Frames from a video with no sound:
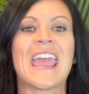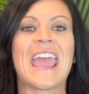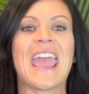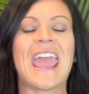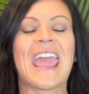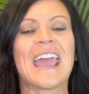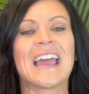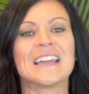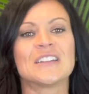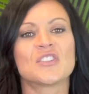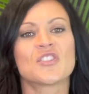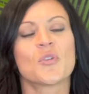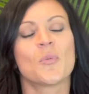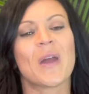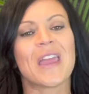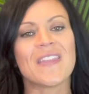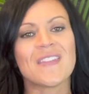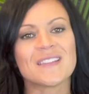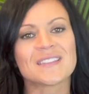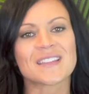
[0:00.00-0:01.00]
And the
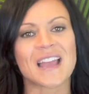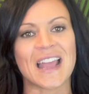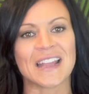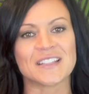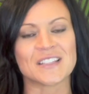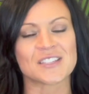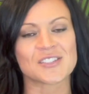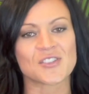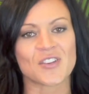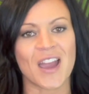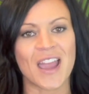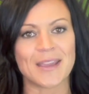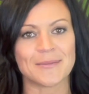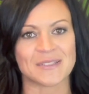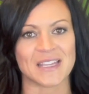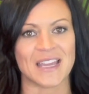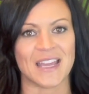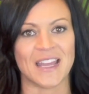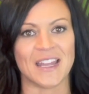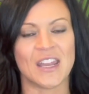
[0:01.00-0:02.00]
way this guy described
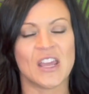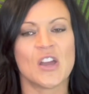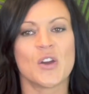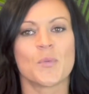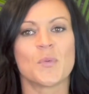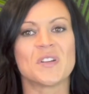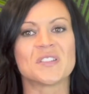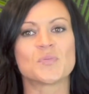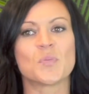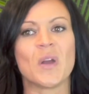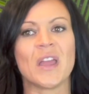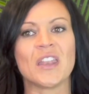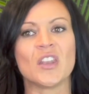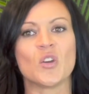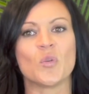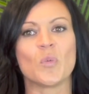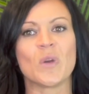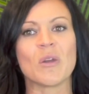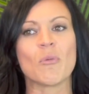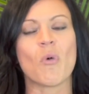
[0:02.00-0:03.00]
it was when
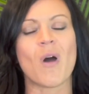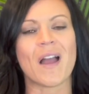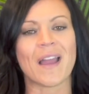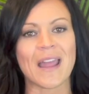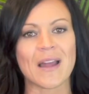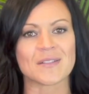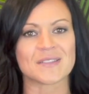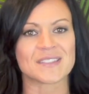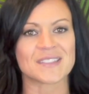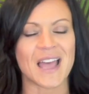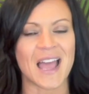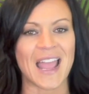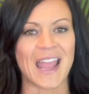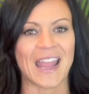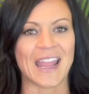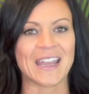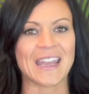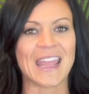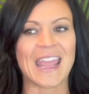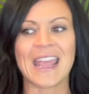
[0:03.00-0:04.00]
we walk
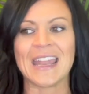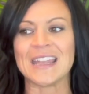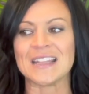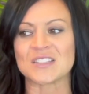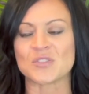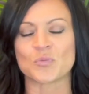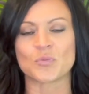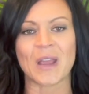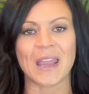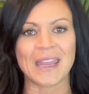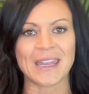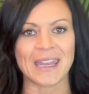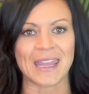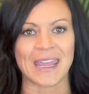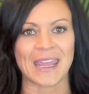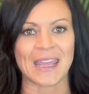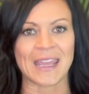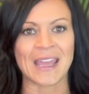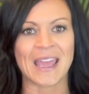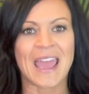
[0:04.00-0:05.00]
outside and it's
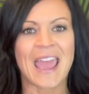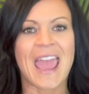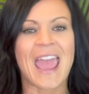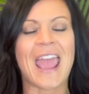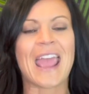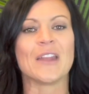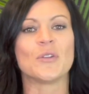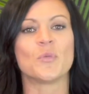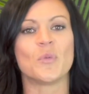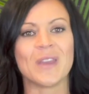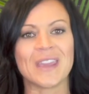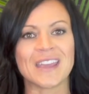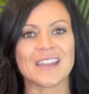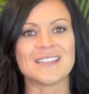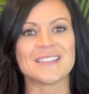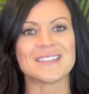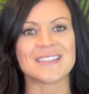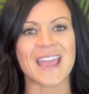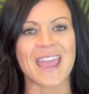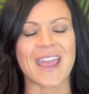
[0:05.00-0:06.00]
raining and we
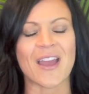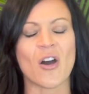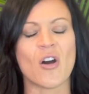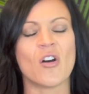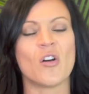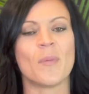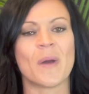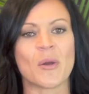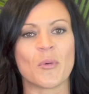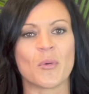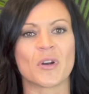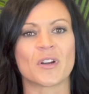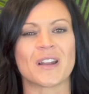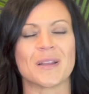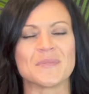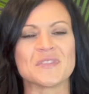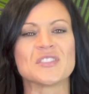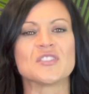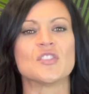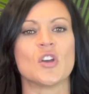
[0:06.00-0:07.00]
can say, oh my word,
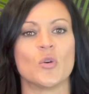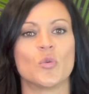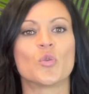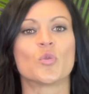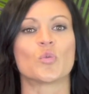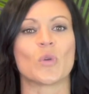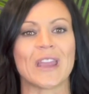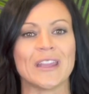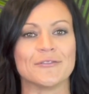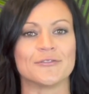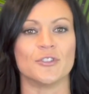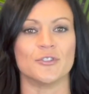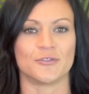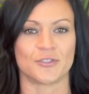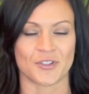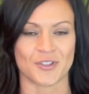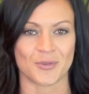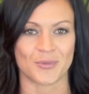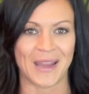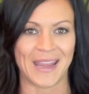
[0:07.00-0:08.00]
I'm so grateful
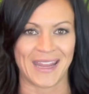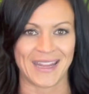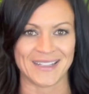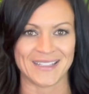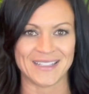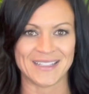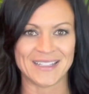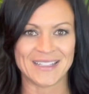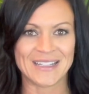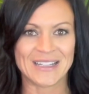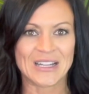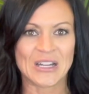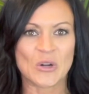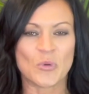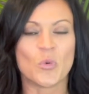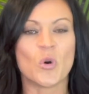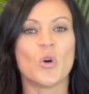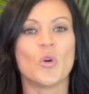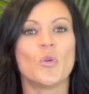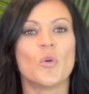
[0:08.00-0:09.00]
for the rain.
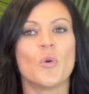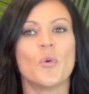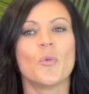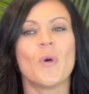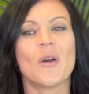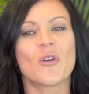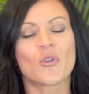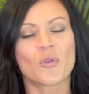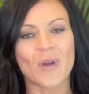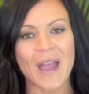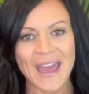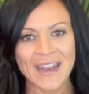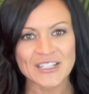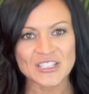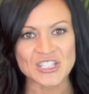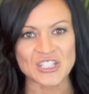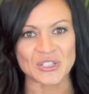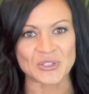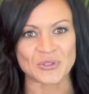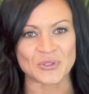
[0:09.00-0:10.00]
Well,
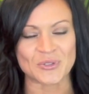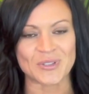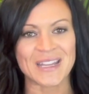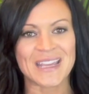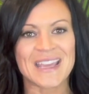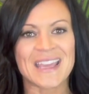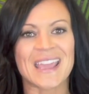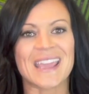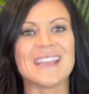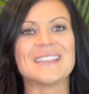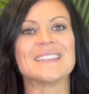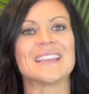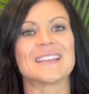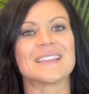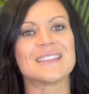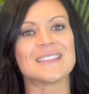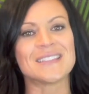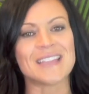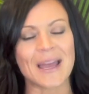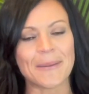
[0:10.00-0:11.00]
gratitude is
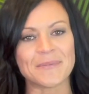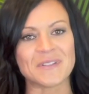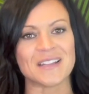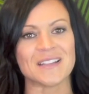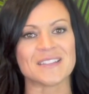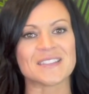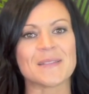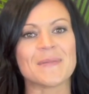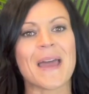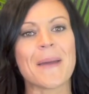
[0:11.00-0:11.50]
acceptance. That